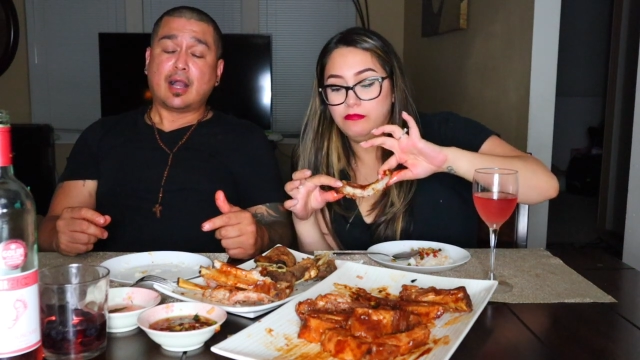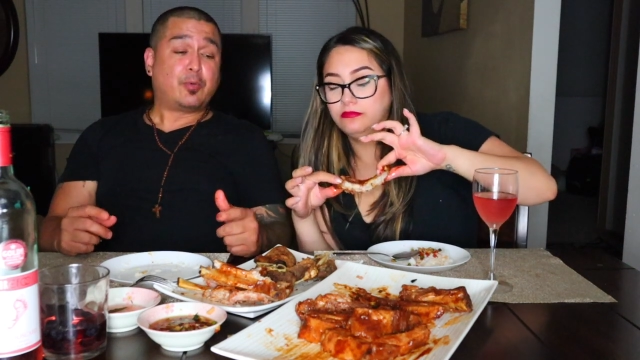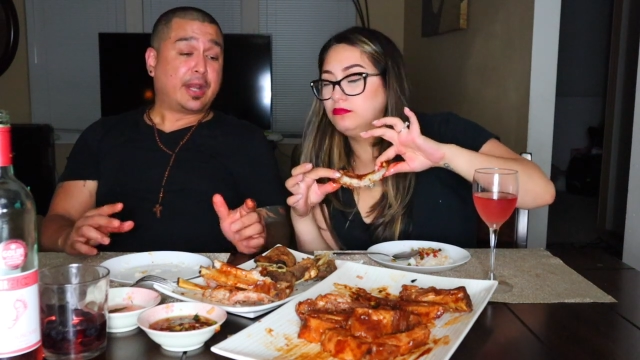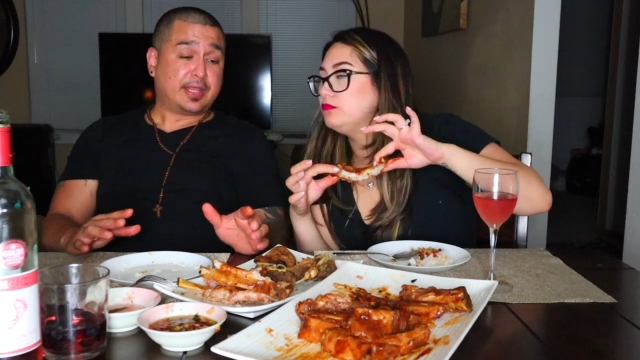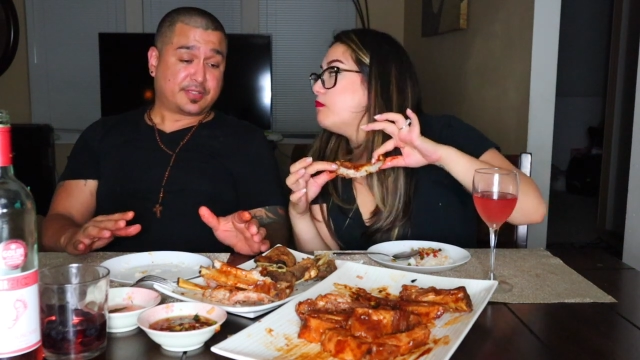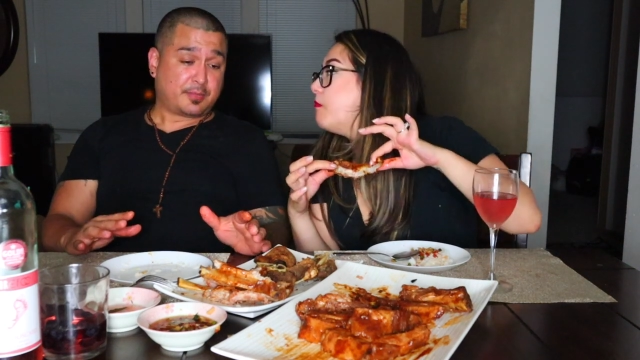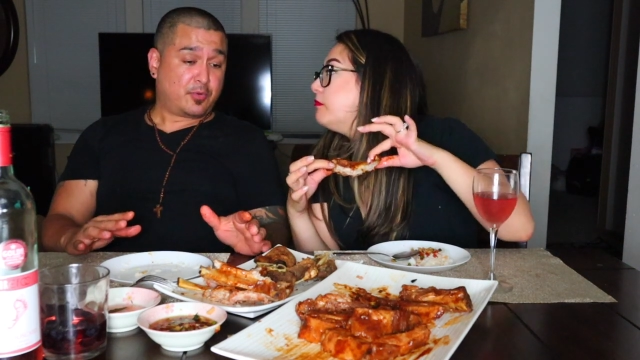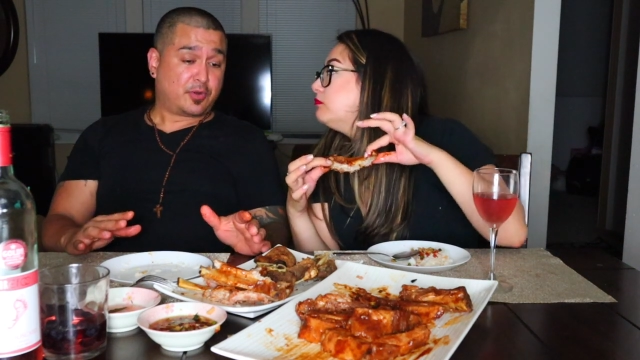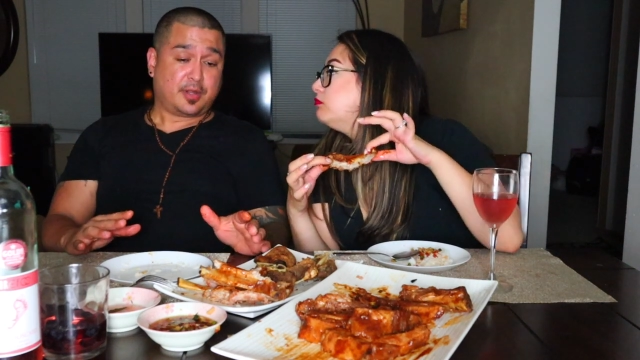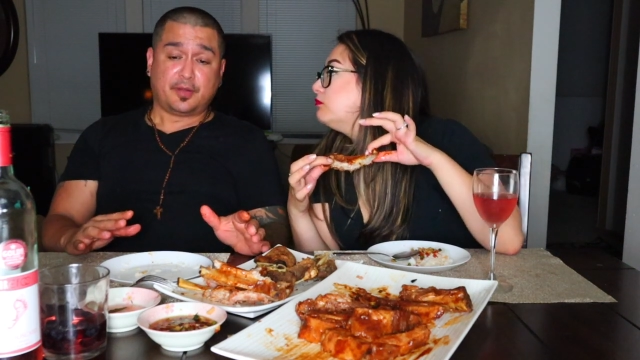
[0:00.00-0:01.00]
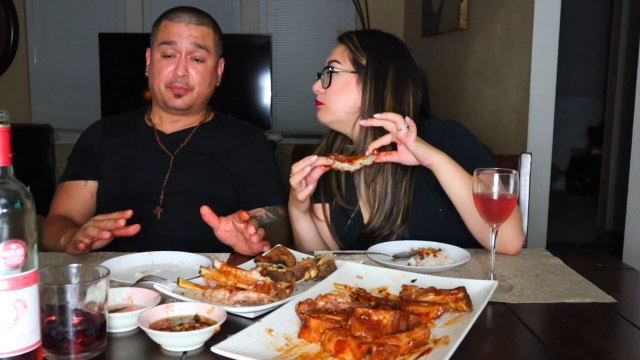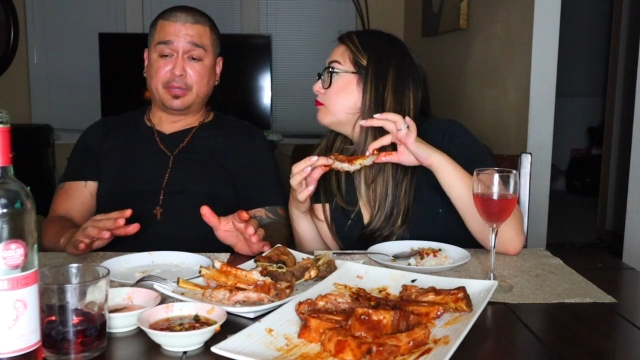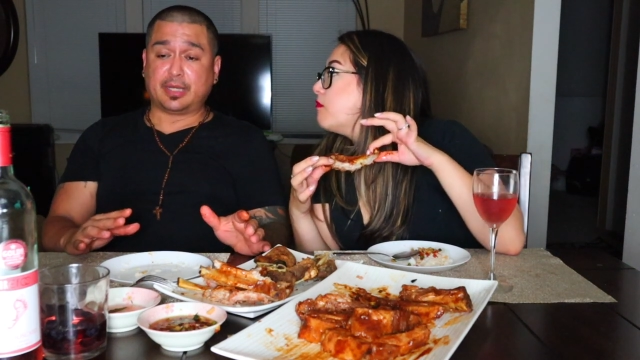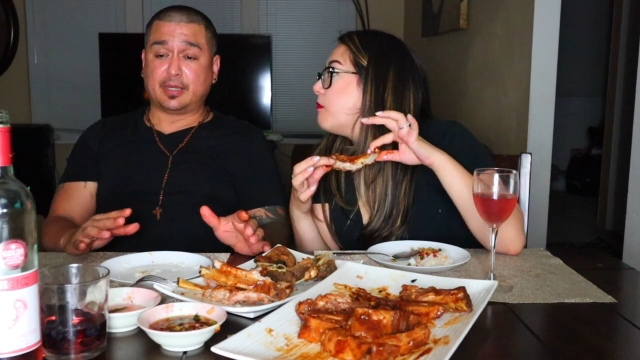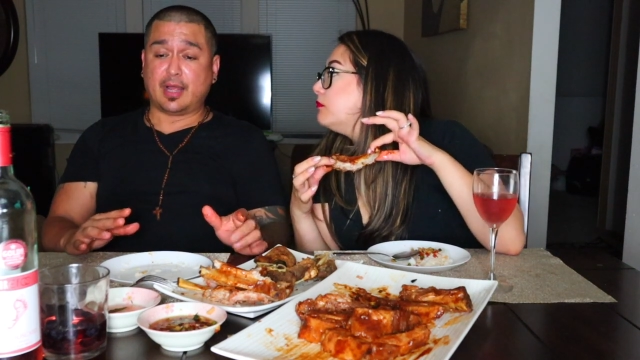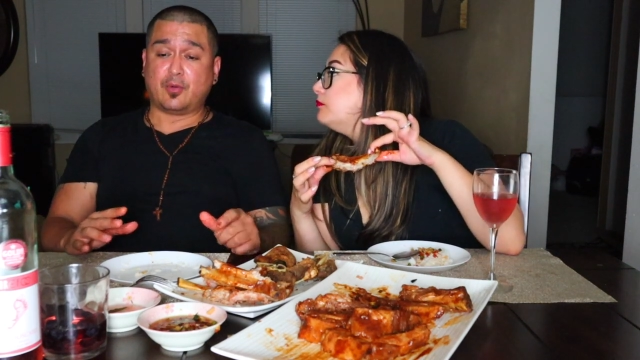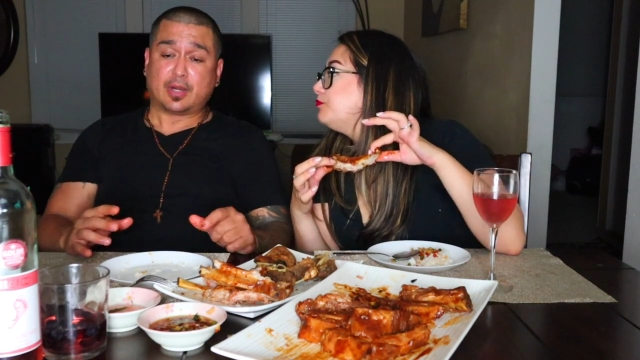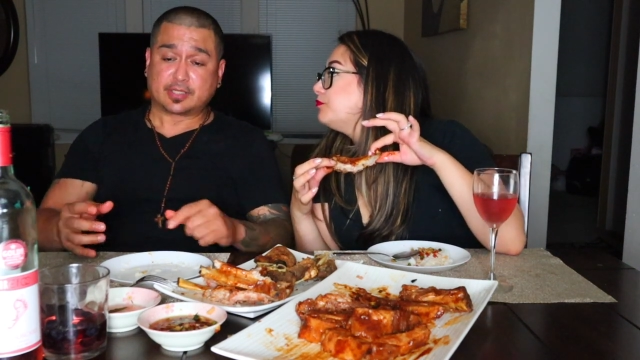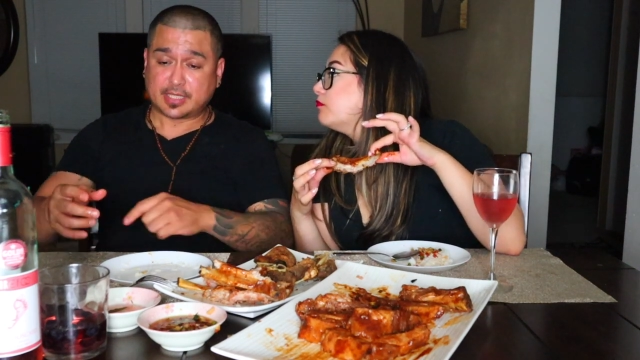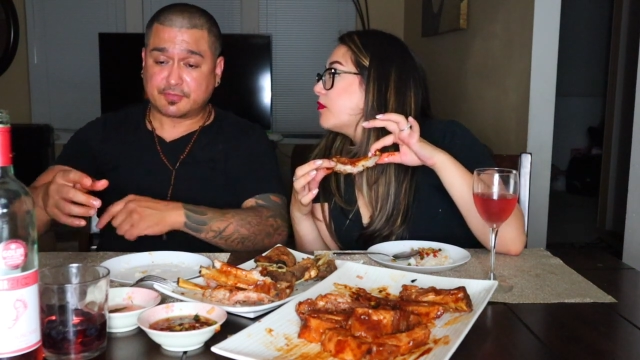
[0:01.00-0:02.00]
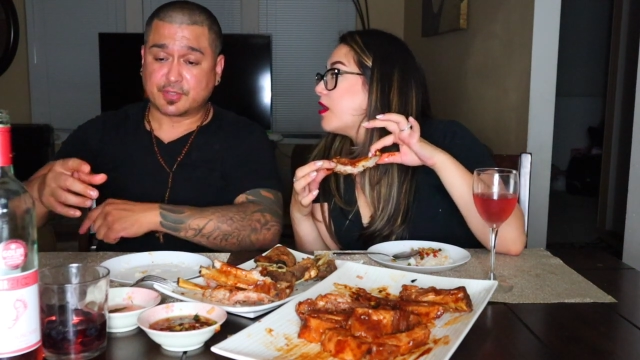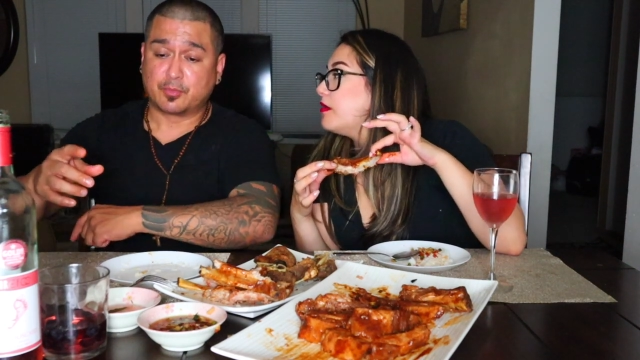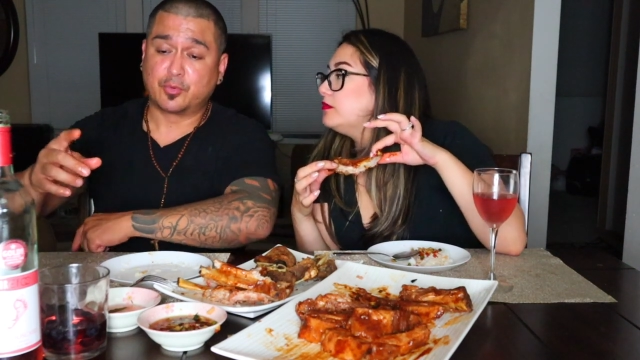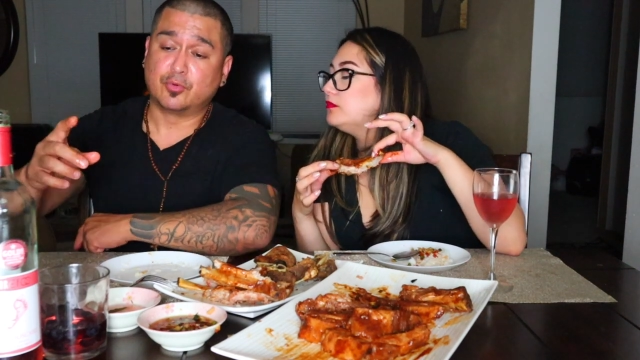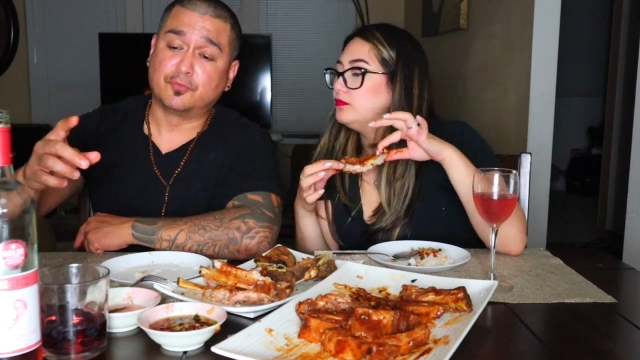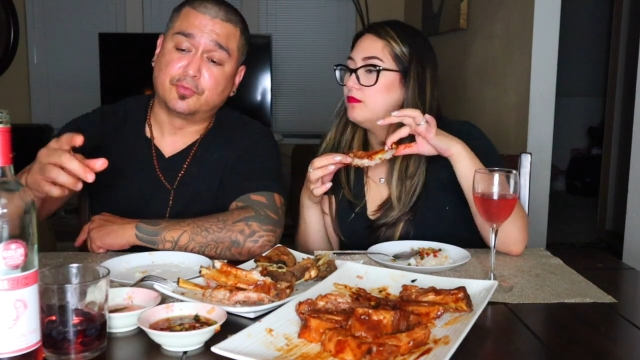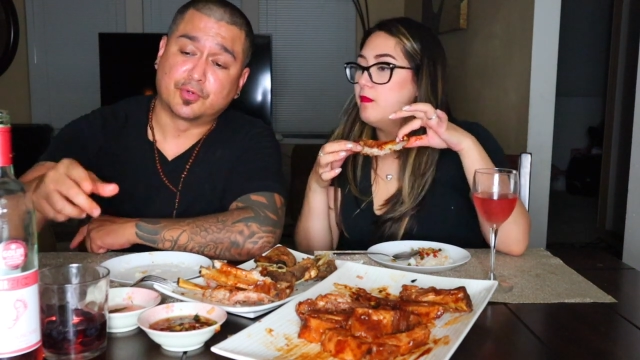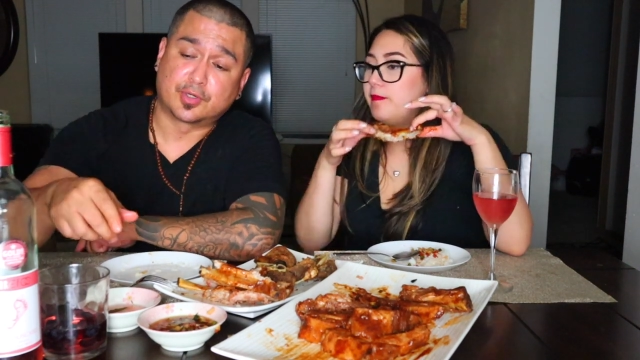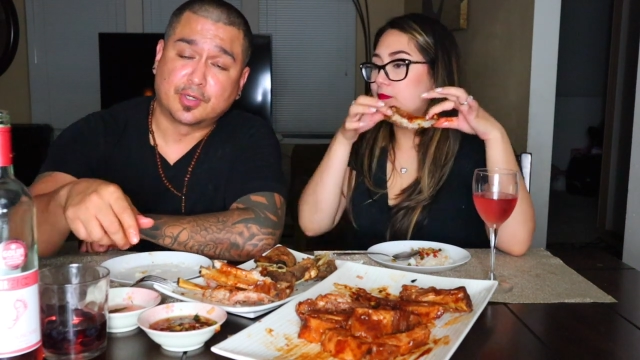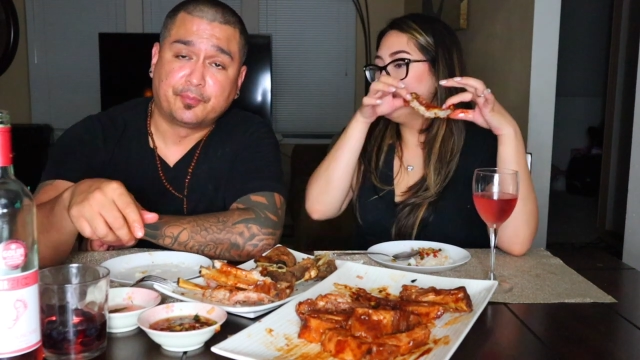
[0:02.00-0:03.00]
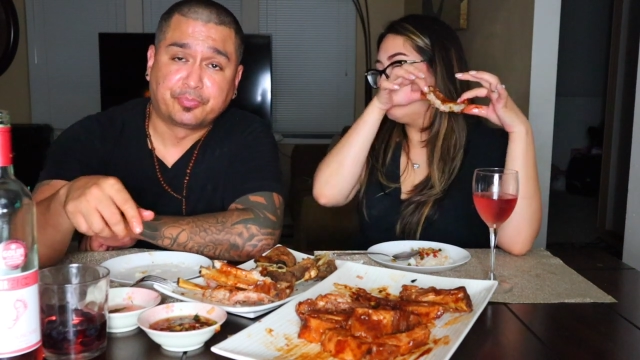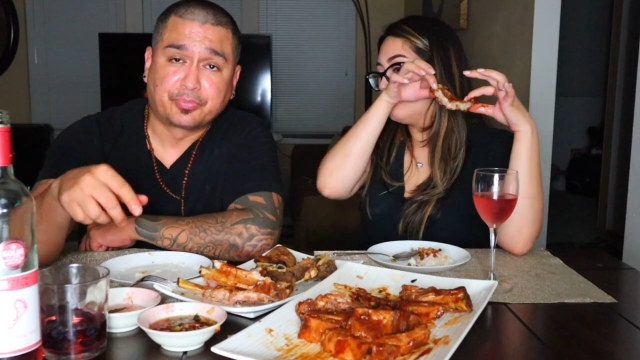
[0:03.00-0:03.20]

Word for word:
Speaker 1: I want to eat some more, but I want to save some room for